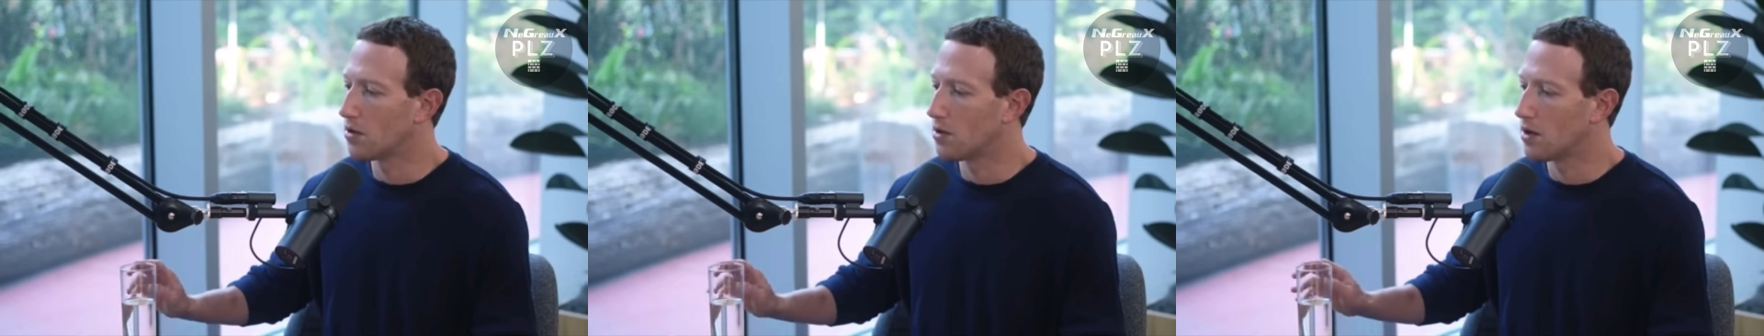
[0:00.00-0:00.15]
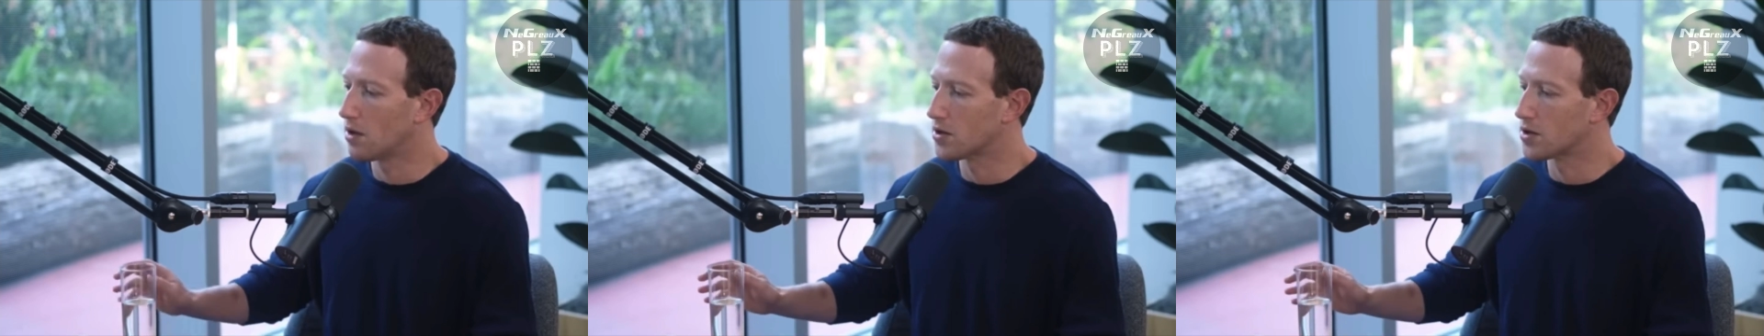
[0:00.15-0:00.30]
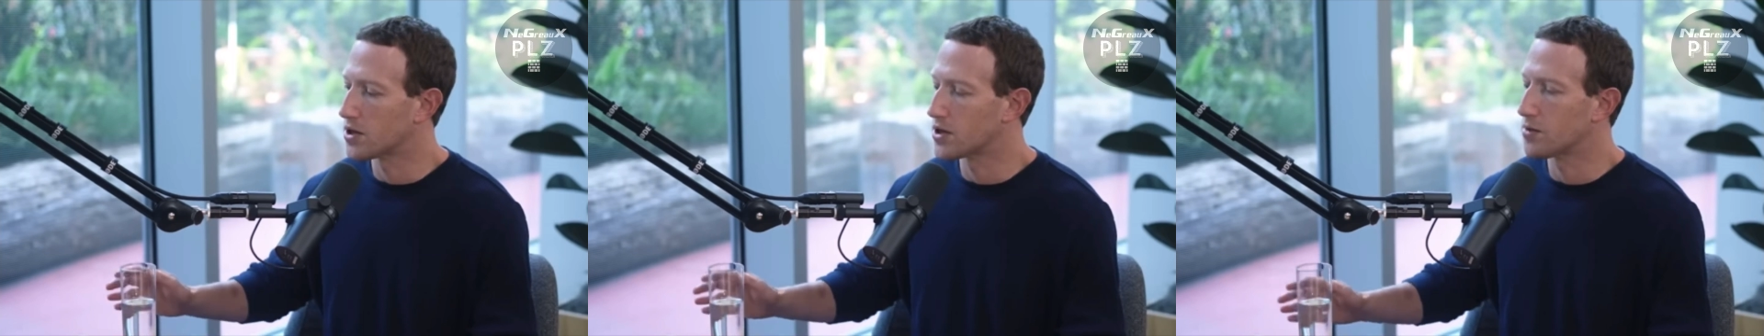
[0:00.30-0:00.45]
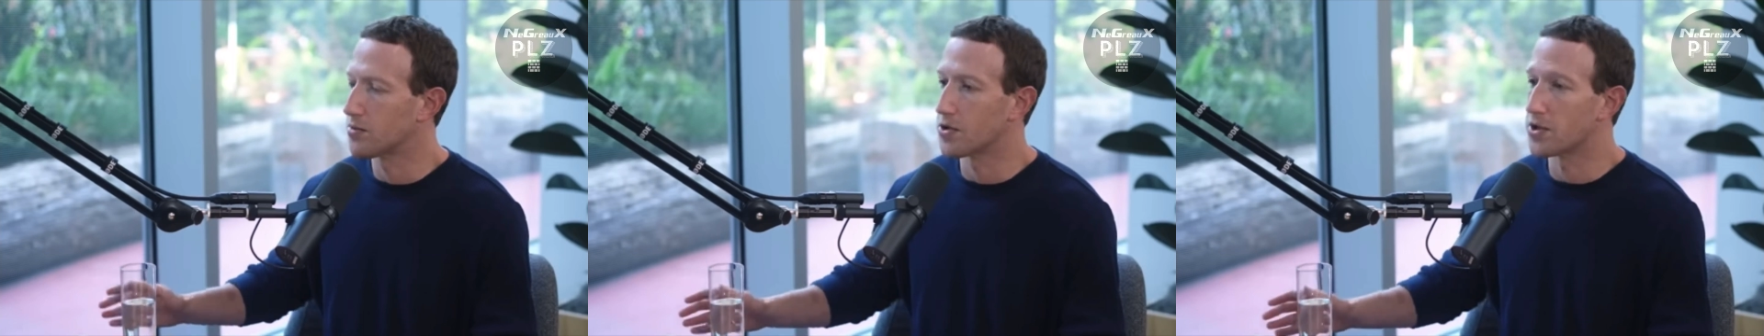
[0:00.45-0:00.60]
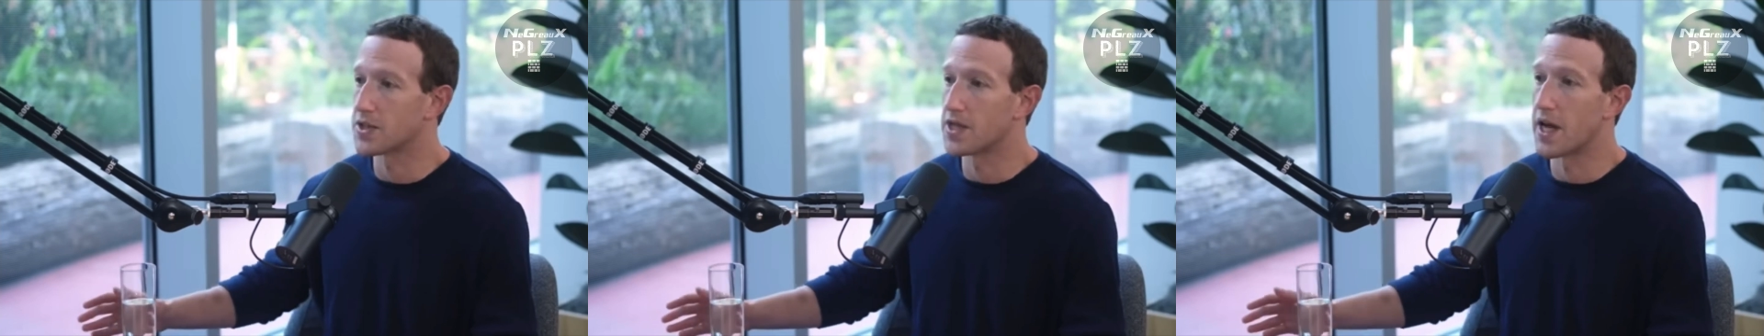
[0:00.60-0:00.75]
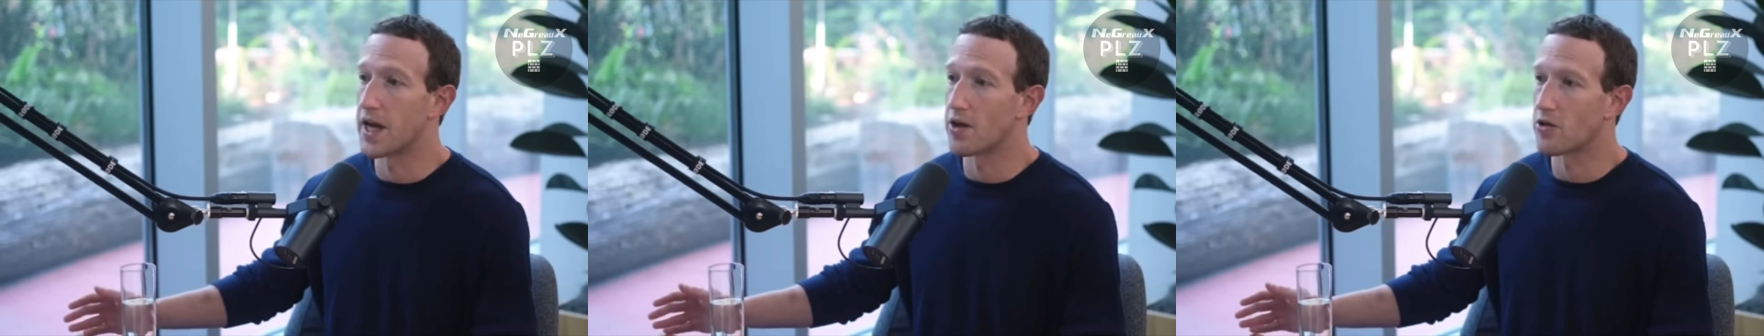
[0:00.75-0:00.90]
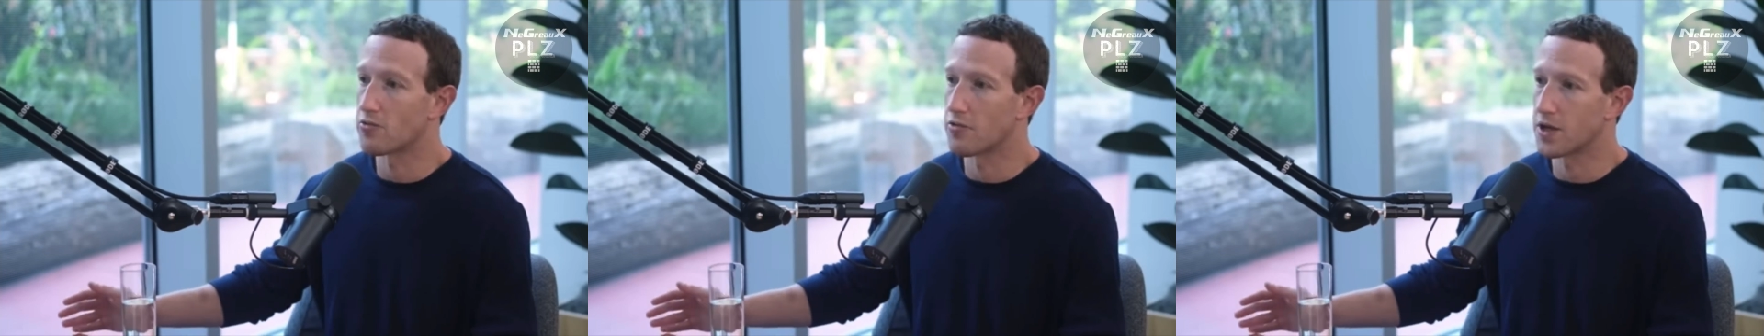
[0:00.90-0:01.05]
some of the
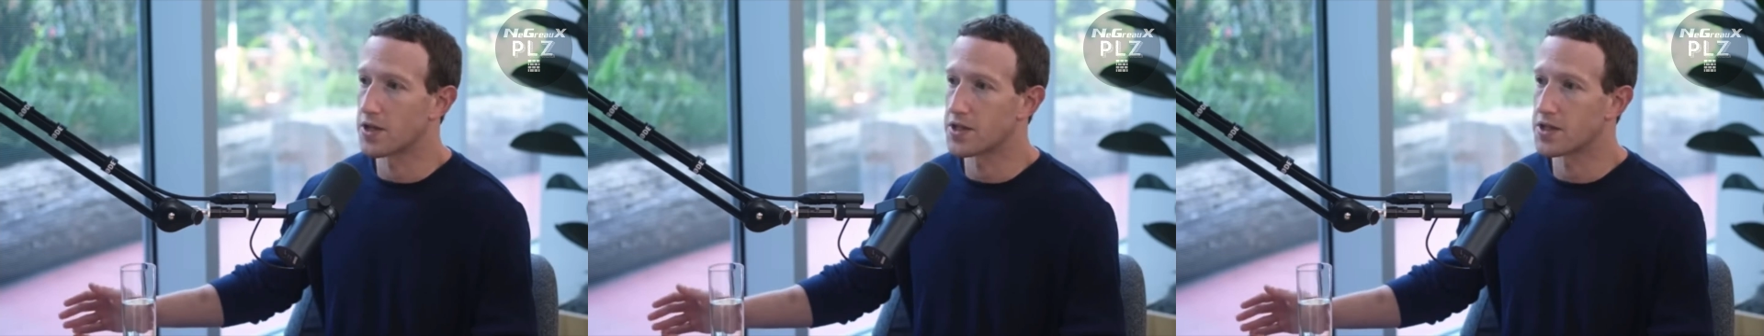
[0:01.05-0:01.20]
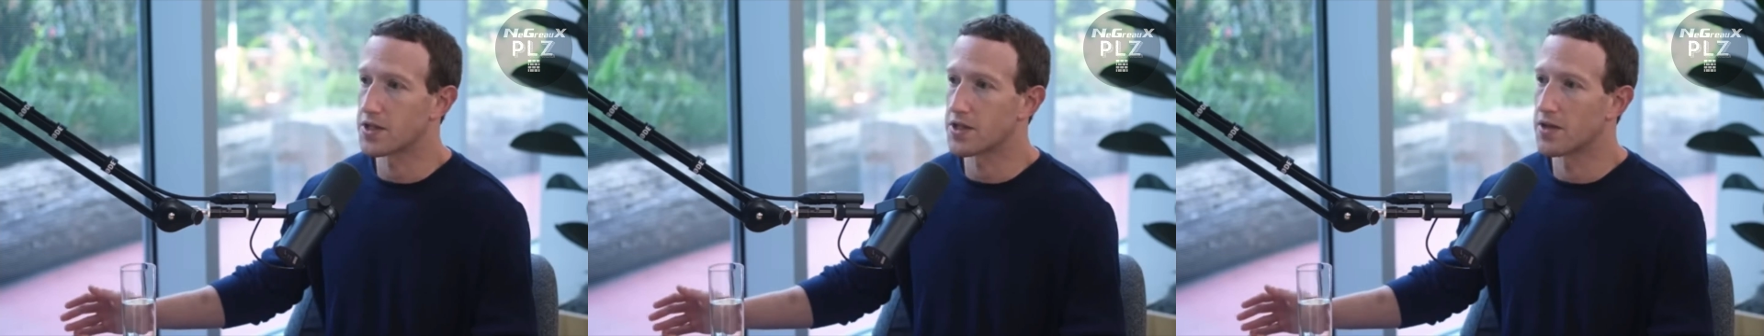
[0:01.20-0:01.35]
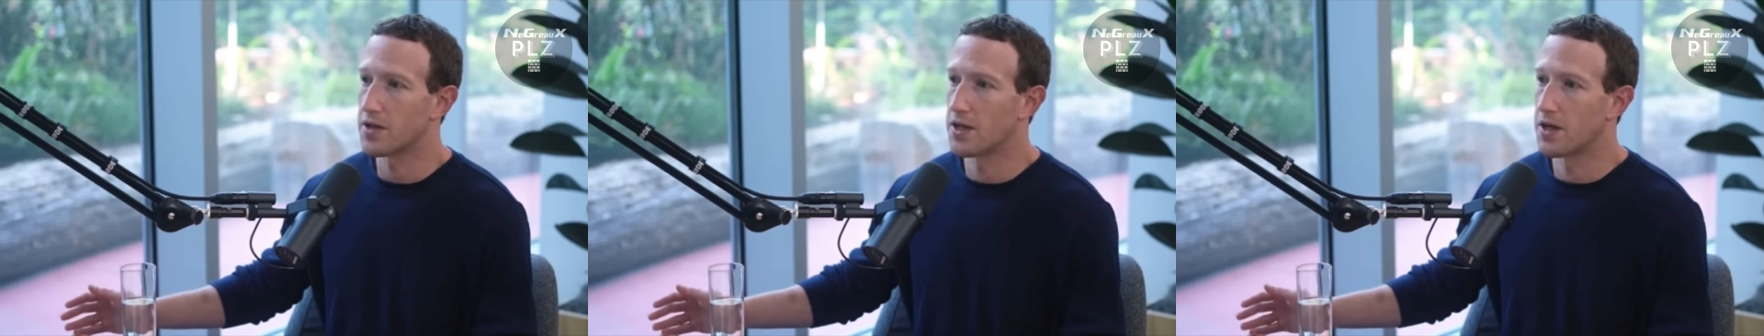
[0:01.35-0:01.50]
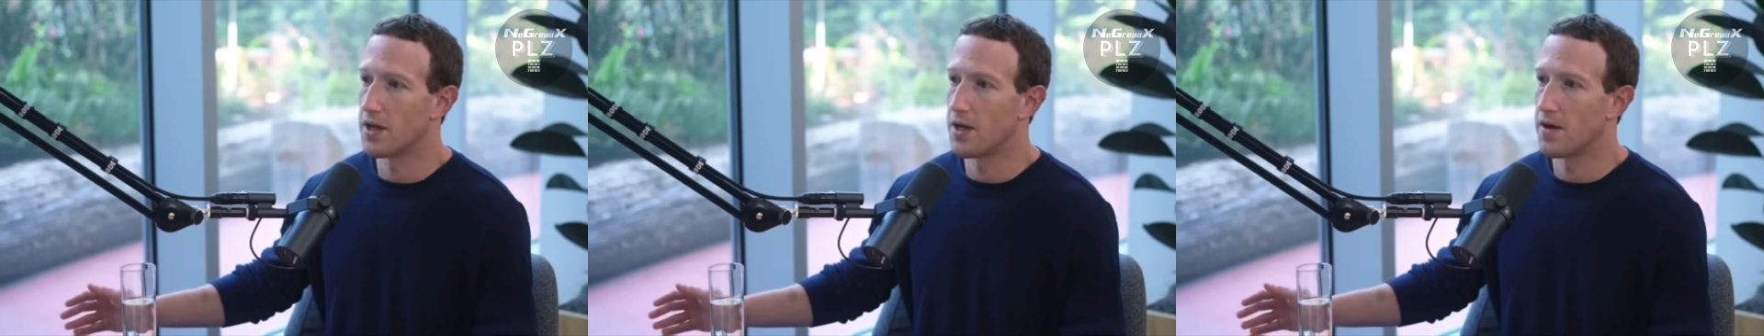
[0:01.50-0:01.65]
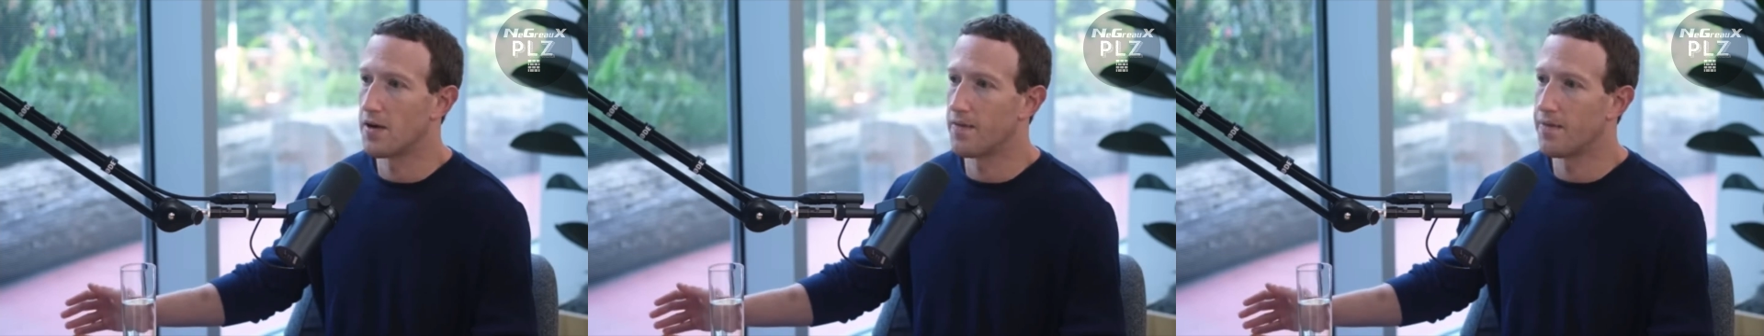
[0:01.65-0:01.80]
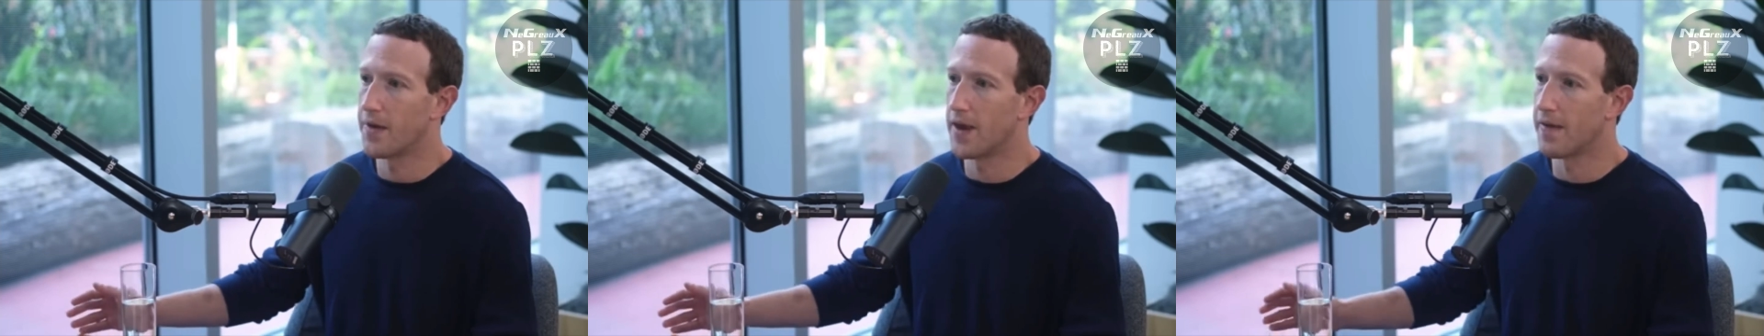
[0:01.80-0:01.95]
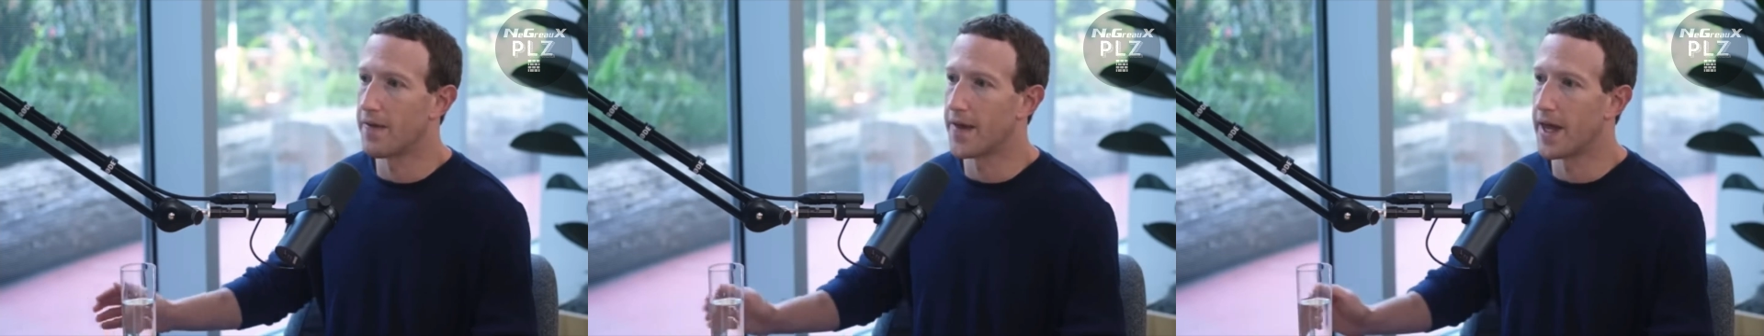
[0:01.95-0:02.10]
tail risk
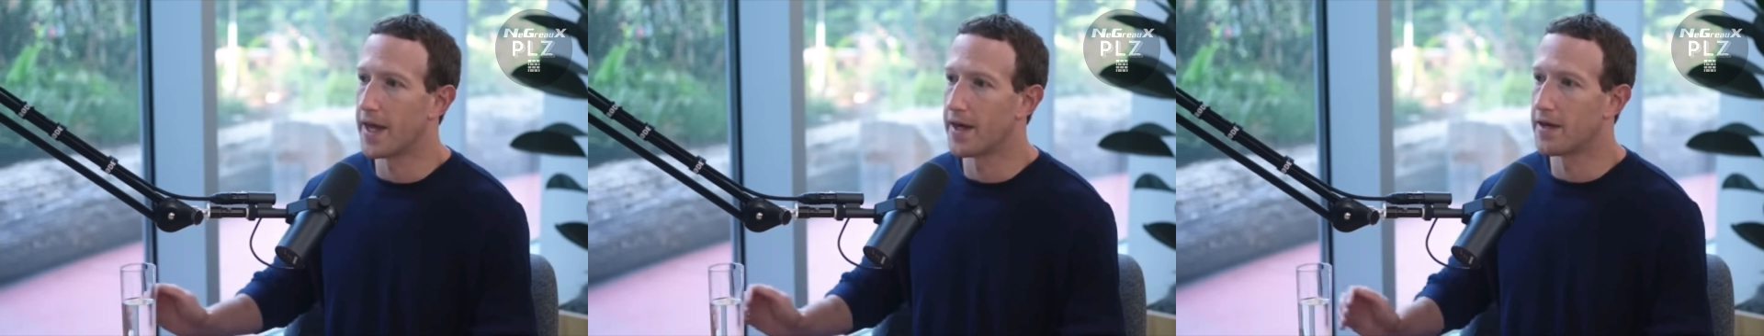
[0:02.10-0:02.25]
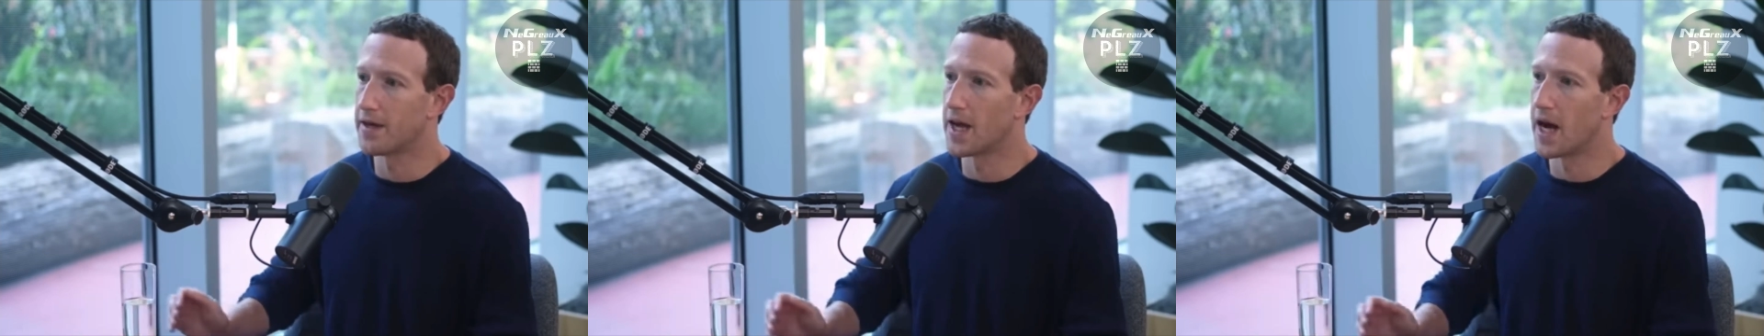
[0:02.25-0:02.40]
and then